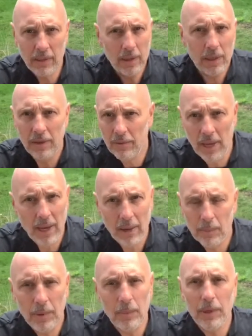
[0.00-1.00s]
you leave it out,
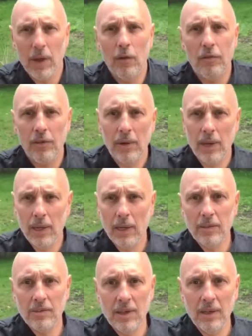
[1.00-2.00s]
but we'll go through that
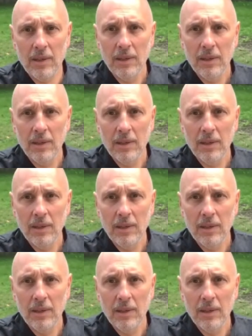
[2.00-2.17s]
later.